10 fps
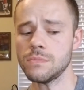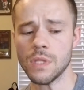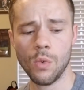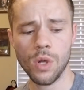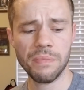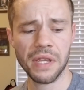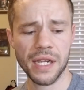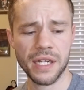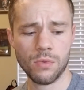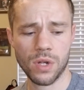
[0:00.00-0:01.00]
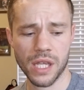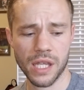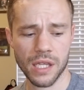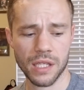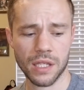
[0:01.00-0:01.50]
One pin I did want to
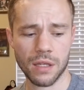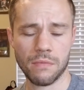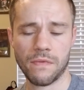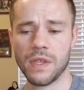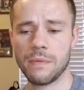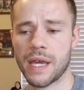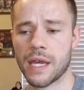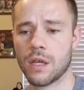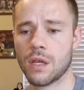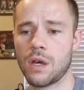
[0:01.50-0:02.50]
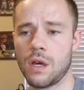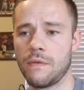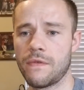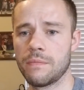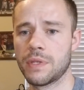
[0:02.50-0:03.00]
get some feedback
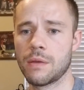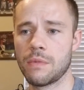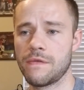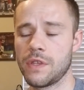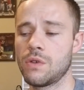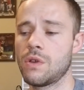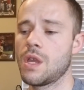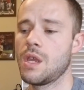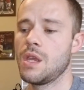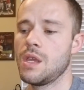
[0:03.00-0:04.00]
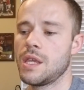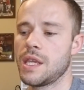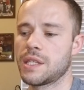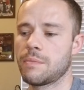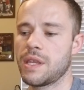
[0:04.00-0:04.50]
from some of you
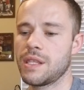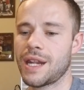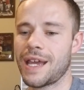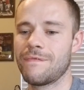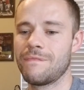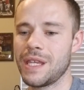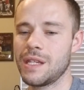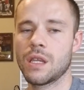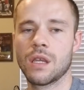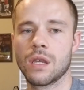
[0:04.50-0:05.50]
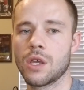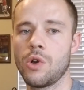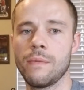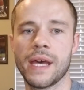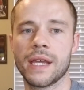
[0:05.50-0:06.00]
is a pin that I've been
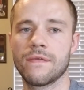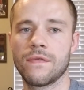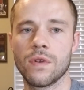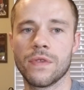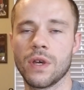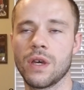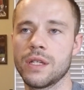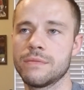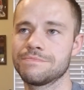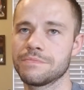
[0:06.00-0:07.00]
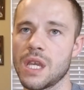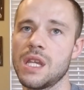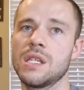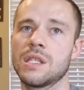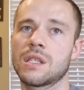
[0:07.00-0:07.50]
going back and forth on. It
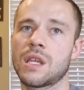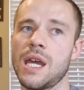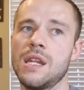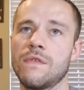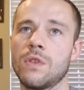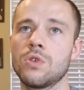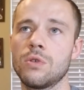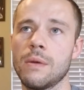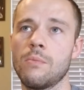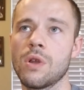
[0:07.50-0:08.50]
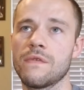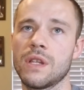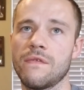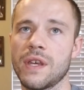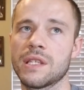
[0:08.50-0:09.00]
is kind of a little bit more of an
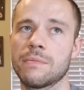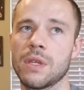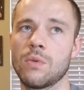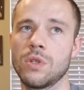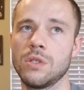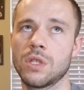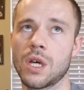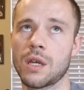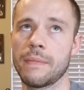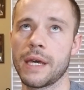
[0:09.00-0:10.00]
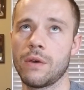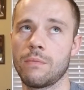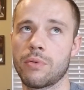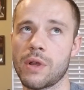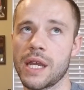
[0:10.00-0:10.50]
investment when you talk
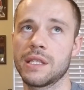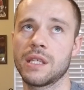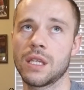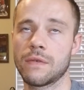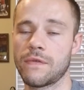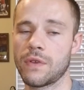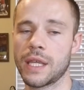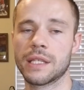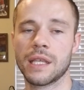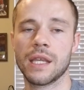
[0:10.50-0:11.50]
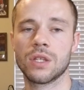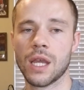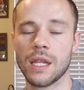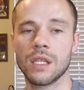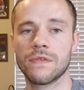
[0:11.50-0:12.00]
about pricing for, like, say, a
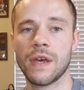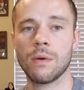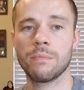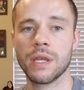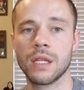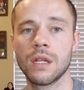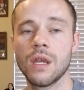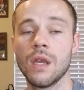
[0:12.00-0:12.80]
Chinese fountain pen.